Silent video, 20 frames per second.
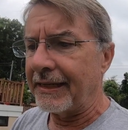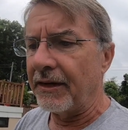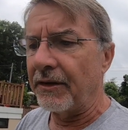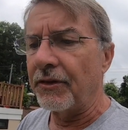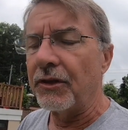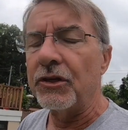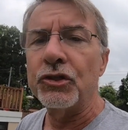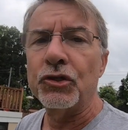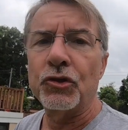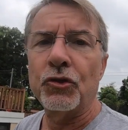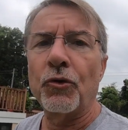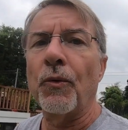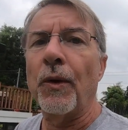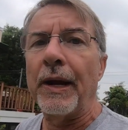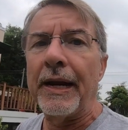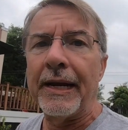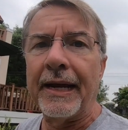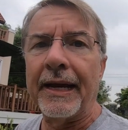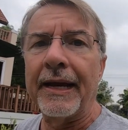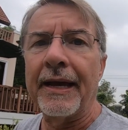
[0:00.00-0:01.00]
there, the
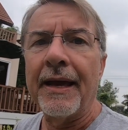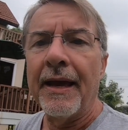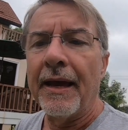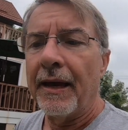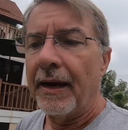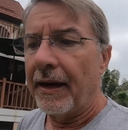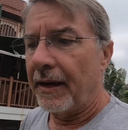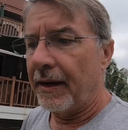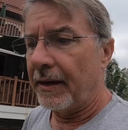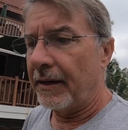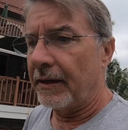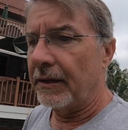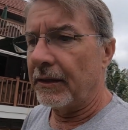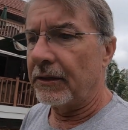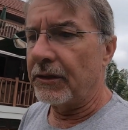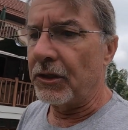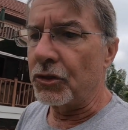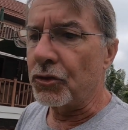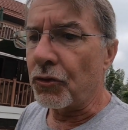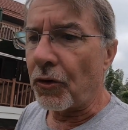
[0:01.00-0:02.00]
screening,
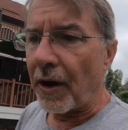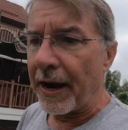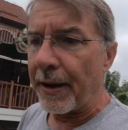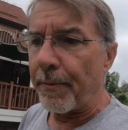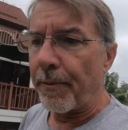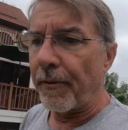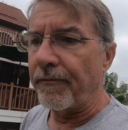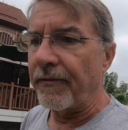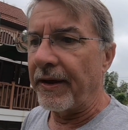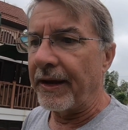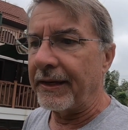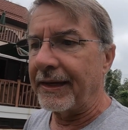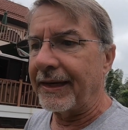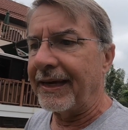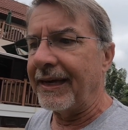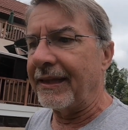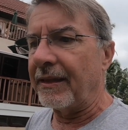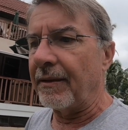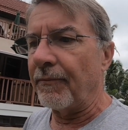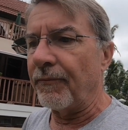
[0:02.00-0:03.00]
to try to
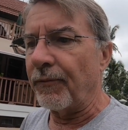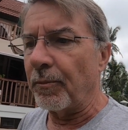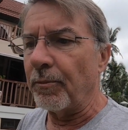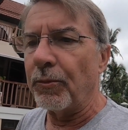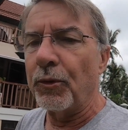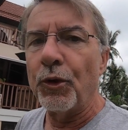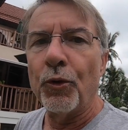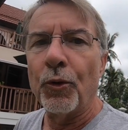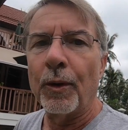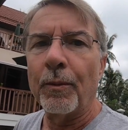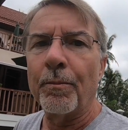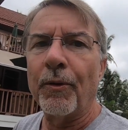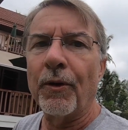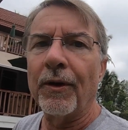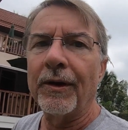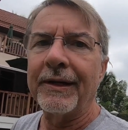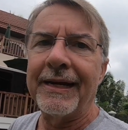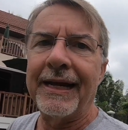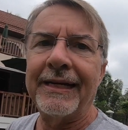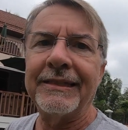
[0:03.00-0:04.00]
get them from doing
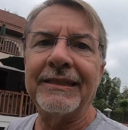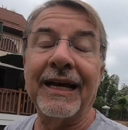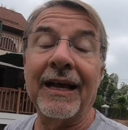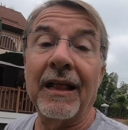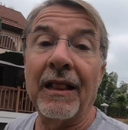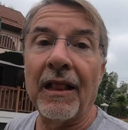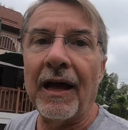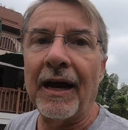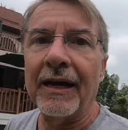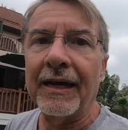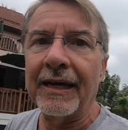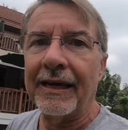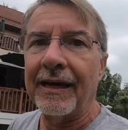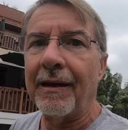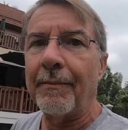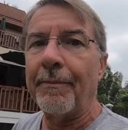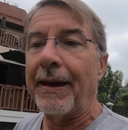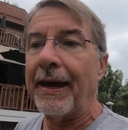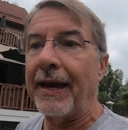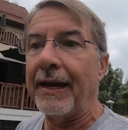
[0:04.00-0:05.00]
bird nests and clogging
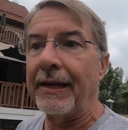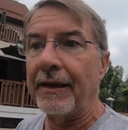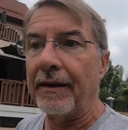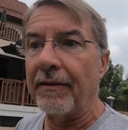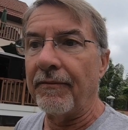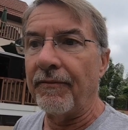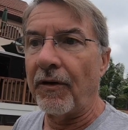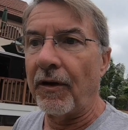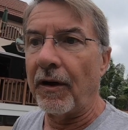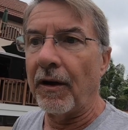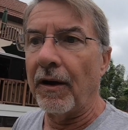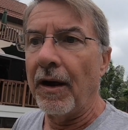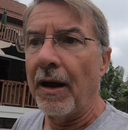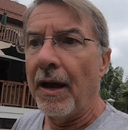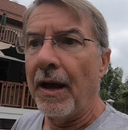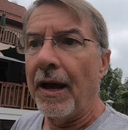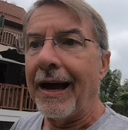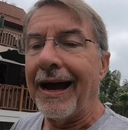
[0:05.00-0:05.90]
up any of our